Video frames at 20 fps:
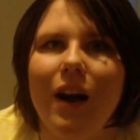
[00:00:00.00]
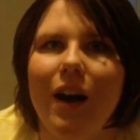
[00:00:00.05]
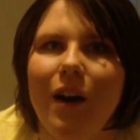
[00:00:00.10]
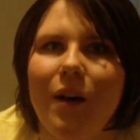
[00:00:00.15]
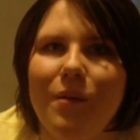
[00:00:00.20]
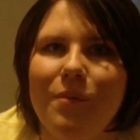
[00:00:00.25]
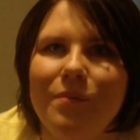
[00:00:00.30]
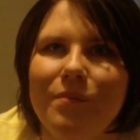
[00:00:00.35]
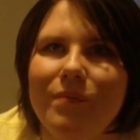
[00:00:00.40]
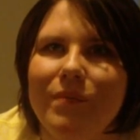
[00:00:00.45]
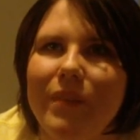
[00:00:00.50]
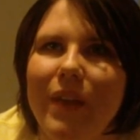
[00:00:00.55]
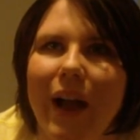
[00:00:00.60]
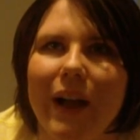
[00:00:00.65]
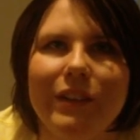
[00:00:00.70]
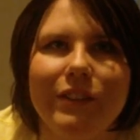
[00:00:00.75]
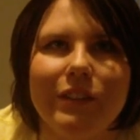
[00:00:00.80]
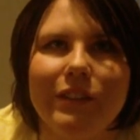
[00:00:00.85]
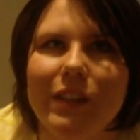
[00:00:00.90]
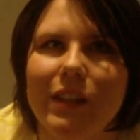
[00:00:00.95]

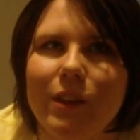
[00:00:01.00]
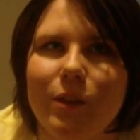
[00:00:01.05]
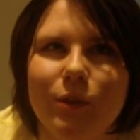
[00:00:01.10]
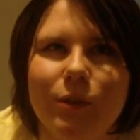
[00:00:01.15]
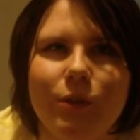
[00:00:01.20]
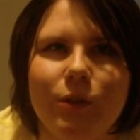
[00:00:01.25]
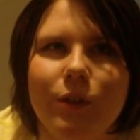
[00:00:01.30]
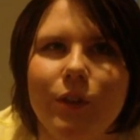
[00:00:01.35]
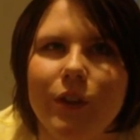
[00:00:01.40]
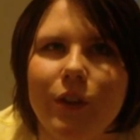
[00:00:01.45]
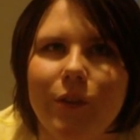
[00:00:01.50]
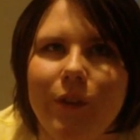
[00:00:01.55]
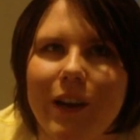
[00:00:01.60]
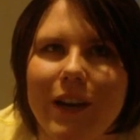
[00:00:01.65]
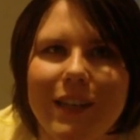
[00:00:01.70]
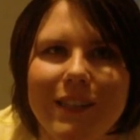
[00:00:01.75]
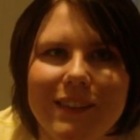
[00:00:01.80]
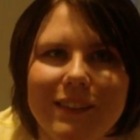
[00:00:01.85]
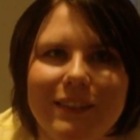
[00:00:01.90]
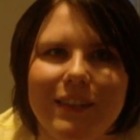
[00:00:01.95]
I just think those are the
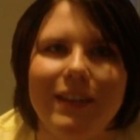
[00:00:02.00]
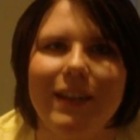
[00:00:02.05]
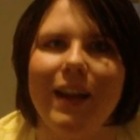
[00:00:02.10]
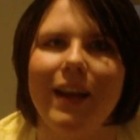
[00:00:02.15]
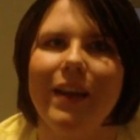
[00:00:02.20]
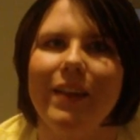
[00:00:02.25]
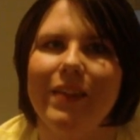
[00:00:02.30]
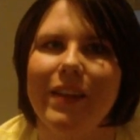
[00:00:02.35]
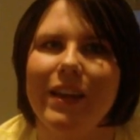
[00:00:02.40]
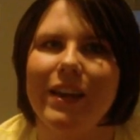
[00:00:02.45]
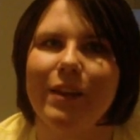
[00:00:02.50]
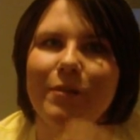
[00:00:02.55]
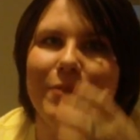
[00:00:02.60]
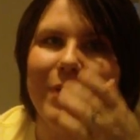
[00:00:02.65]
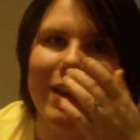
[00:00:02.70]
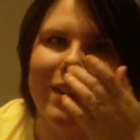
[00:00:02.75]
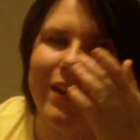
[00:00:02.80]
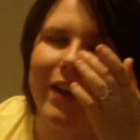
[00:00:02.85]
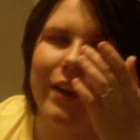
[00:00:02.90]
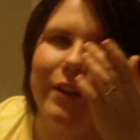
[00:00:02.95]
greatest, and they give
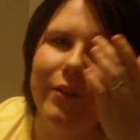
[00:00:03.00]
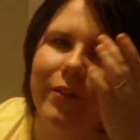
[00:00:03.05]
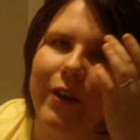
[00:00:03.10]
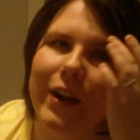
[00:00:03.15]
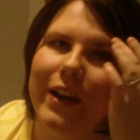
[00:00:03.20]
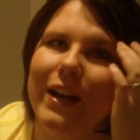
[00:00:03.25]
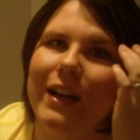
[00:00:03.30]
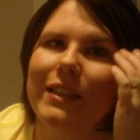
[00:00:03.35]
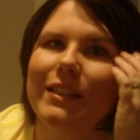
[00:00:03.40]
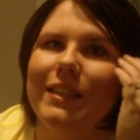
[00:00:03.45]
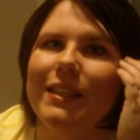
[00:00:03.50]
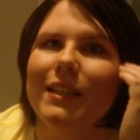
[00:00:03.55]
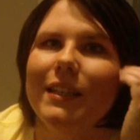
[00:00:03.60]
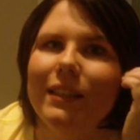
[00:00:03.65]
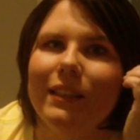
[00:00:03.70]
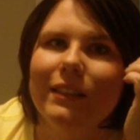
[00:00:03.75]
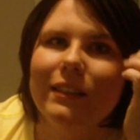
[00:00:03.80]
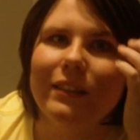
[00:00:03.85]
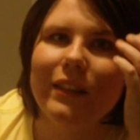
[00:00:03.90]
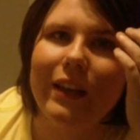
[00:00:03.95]
me a lot of great
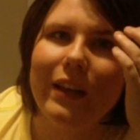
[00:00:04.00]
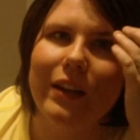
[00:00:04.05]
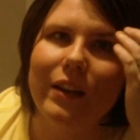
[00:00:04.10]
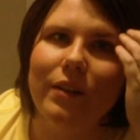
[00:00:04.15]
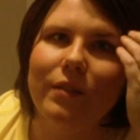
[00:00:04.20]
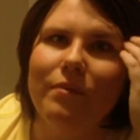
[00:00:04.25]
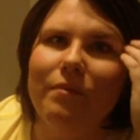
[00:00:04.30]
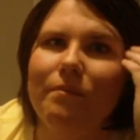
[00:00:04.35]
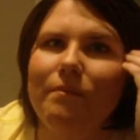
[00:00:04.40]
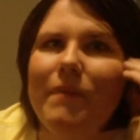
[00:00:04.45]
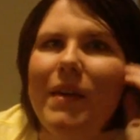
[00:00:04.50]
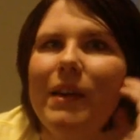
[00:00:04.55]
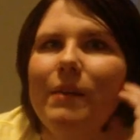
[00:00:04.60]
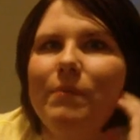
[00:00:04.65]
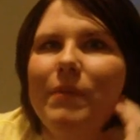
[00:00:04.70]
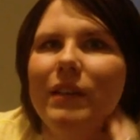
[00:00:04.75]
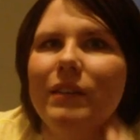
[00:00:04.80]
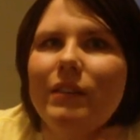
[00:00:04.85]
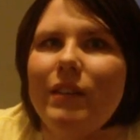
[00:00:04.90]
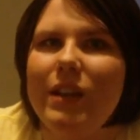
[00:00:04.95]
ideas and
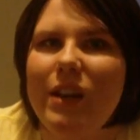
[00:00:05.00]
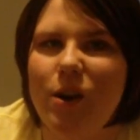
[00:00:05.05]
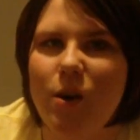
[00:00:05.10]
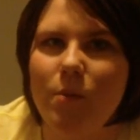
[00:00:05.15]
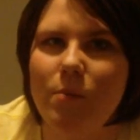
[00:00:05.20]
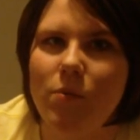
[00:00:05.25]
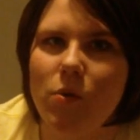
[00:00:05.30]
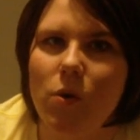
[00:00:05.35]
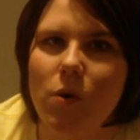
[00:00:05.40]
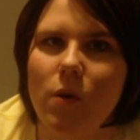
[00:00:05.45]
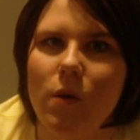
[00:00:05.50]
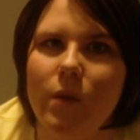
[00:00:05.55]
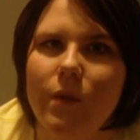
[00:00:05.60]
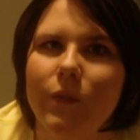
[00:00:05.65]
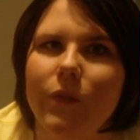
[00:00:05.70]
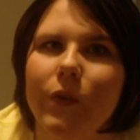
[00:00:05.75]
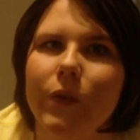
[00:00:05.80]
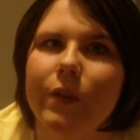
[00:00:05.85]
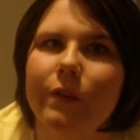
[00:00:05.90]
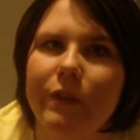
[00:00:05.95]
make me stay hopeful
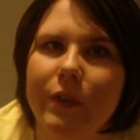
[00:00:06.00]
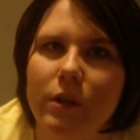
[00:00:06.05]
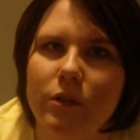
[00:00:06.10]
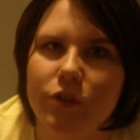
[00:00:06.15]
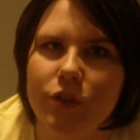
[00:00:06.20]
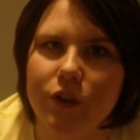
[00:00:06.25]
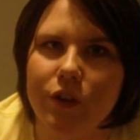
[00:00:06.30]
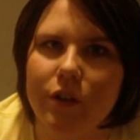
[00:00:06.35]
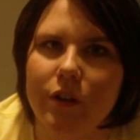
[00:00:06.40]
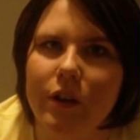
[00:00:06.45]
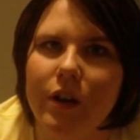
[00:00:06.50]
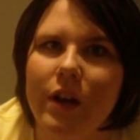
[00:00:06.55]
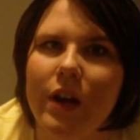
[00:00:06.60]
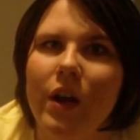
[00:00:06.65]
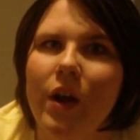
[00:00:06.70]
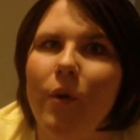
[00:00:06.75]
for the future